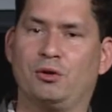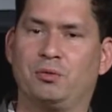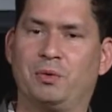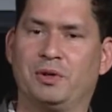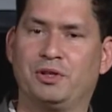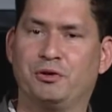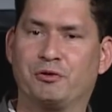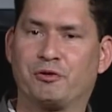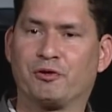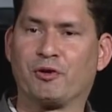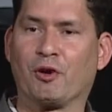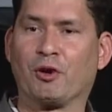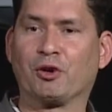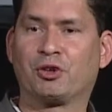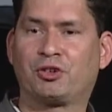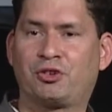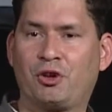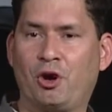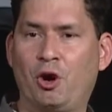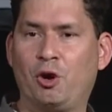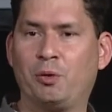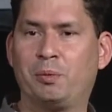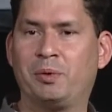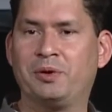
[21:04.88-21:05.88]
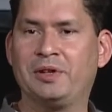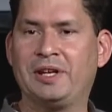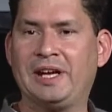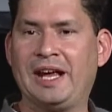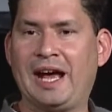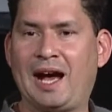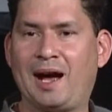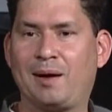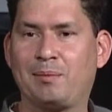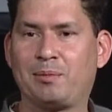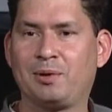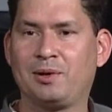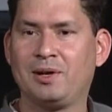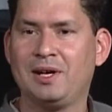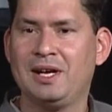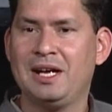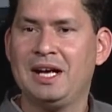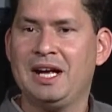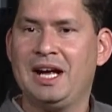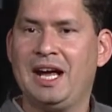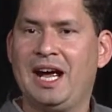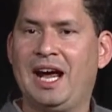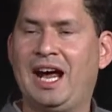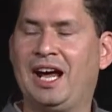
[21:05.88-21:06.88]
when you first open the app.
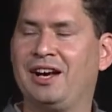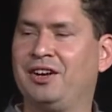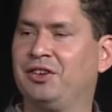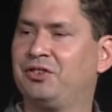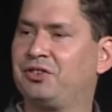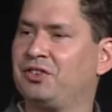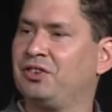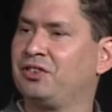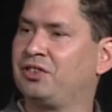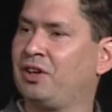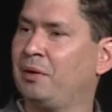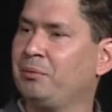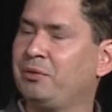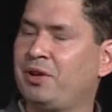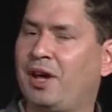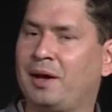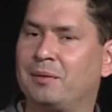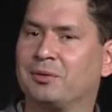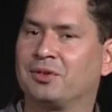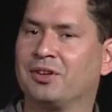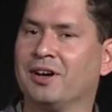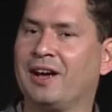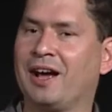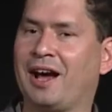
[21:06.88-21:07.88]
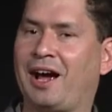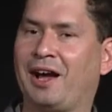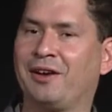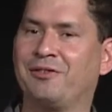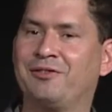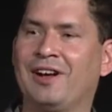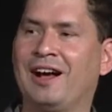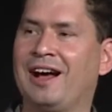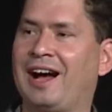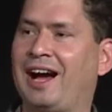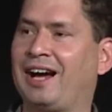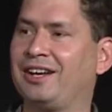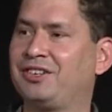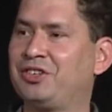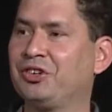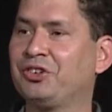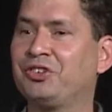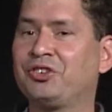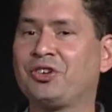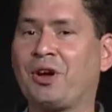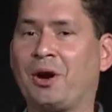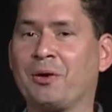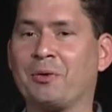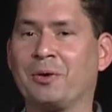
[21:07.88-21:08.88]
And it's sometimes, I just
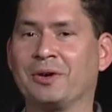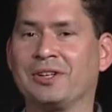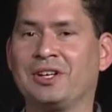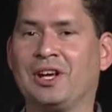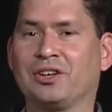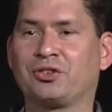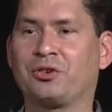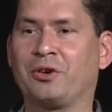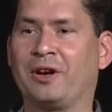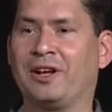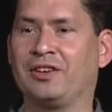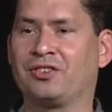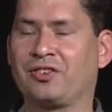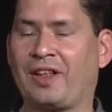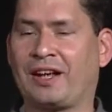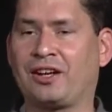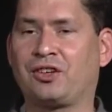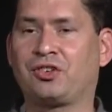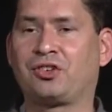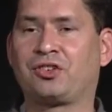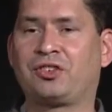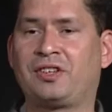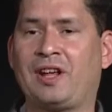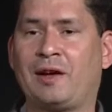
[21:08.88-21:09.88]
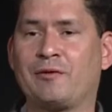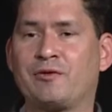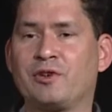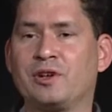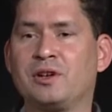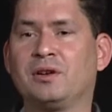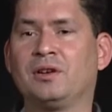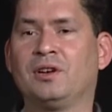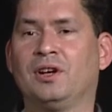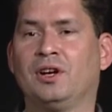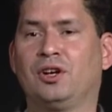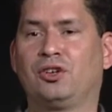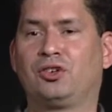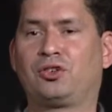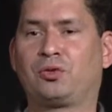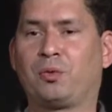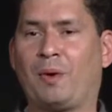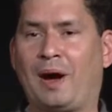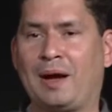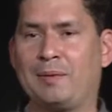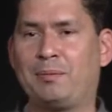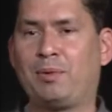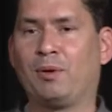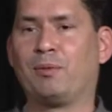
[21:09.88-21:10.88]
saw one yesterday. It's like 7
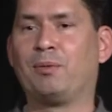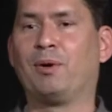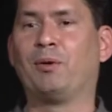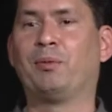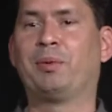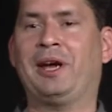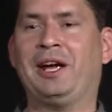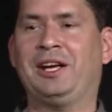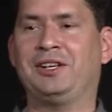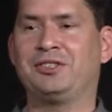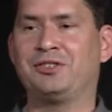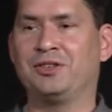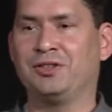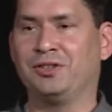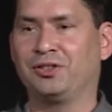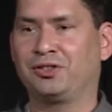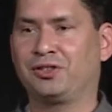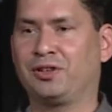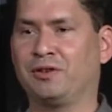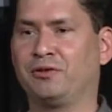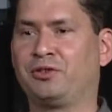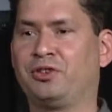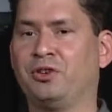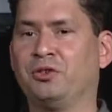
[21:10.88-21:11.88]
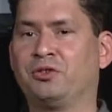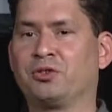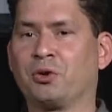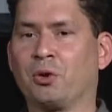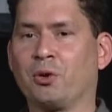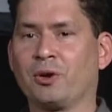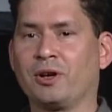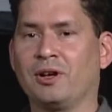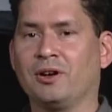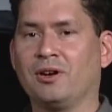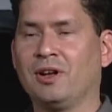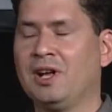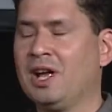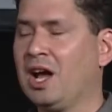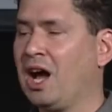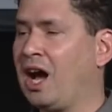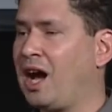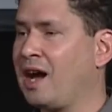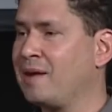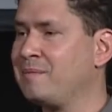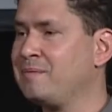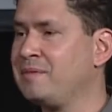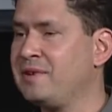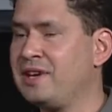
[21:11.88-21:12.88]
swipeable pages of tutorial.
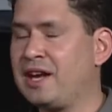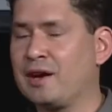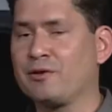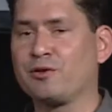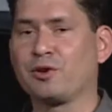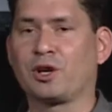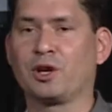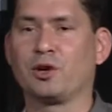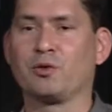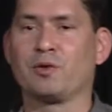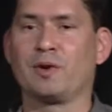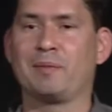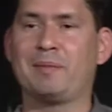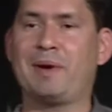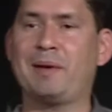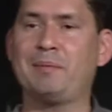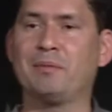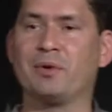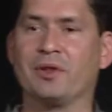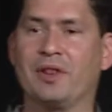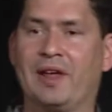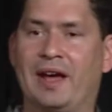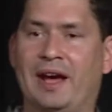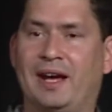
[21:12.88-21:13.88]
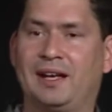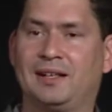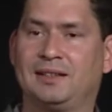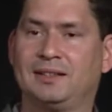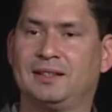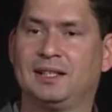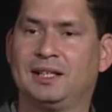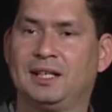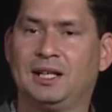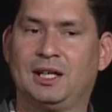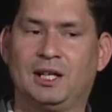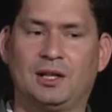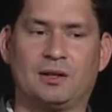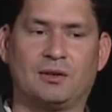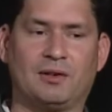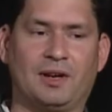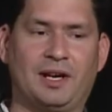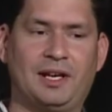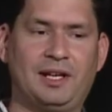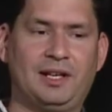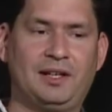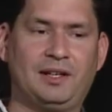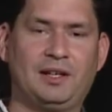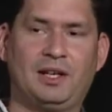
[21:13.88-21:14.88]
I'm never going to remember that,
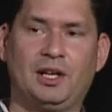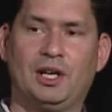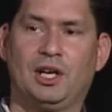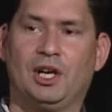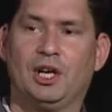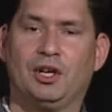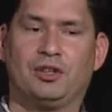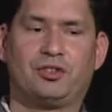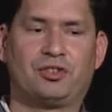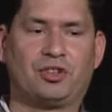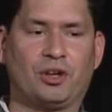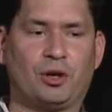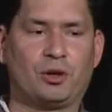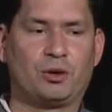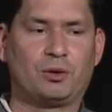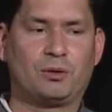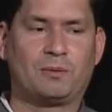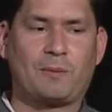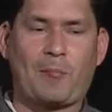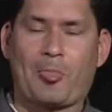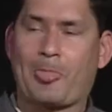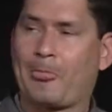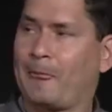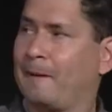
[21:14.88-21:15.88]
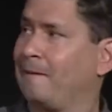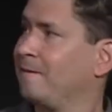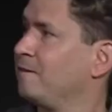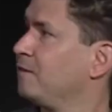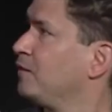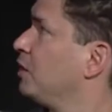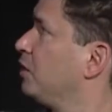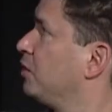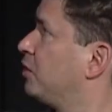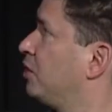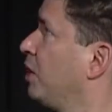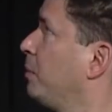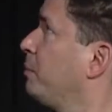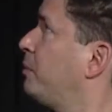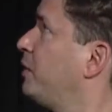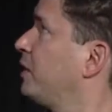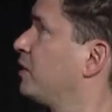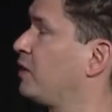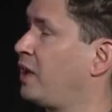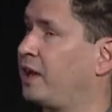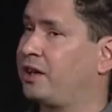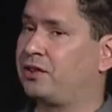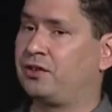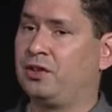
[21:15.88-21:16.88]
right? So something
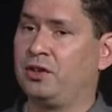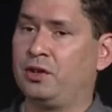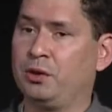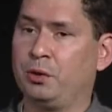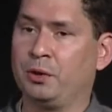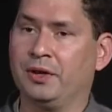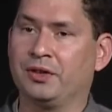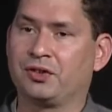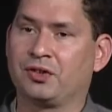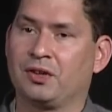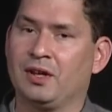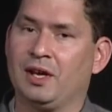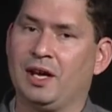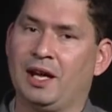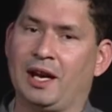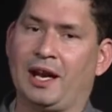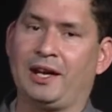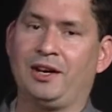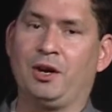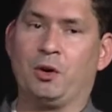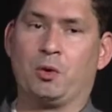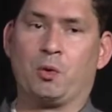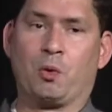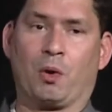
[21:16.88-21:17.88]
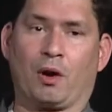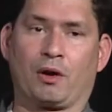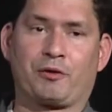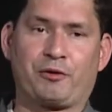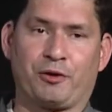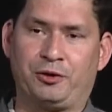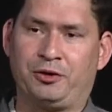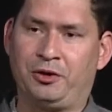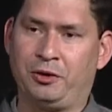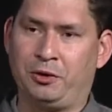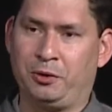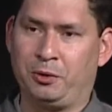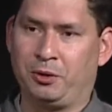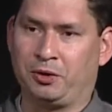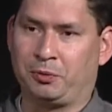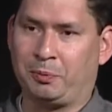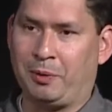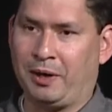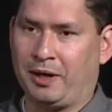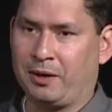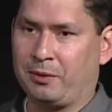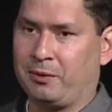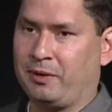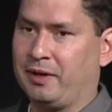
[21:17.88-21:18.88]
like Todoist, I don't work for Todoist,
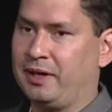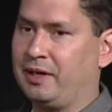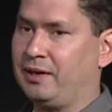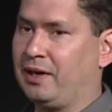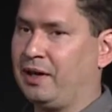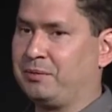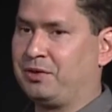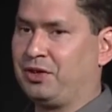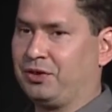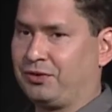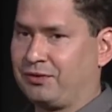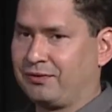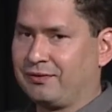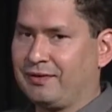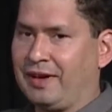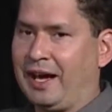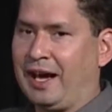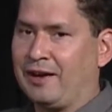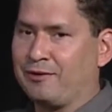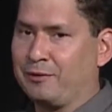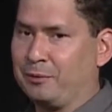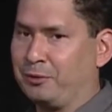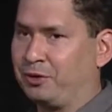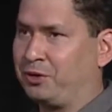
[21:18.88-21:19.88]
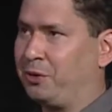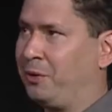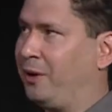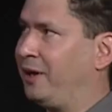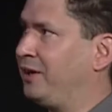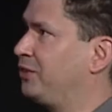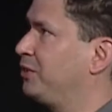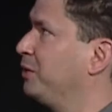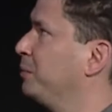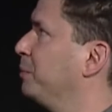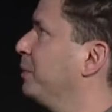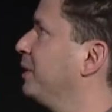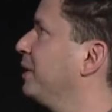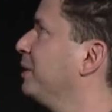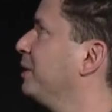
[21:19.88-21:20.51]
by the way. I just have them twice in my